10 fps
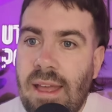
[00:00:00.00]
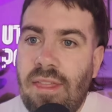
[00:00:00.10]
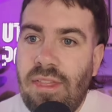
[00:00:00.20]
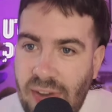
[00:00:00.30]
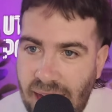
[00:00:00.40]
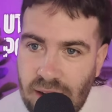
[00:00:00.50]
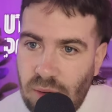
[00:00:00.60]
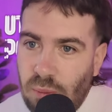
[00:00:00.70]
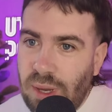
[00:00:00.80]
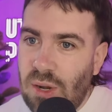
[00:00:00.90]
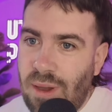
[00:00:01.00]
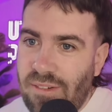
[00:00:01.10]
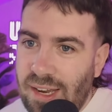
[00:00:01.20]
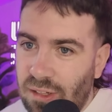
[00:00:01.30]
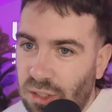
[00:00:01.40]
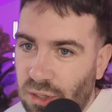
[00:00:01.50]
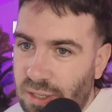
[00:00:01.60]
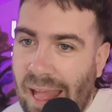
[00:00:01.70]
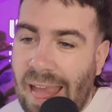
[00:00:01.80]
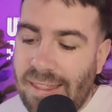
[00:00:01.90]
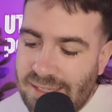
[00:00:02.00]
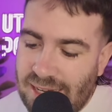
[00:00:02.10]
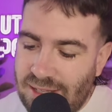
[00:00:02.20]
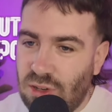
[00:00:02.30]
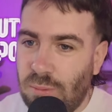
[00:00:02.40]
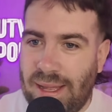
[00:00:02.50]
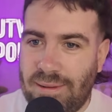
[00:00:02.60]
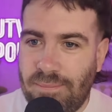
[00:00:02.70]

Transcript: then we're going to have a little look at the tactical pad.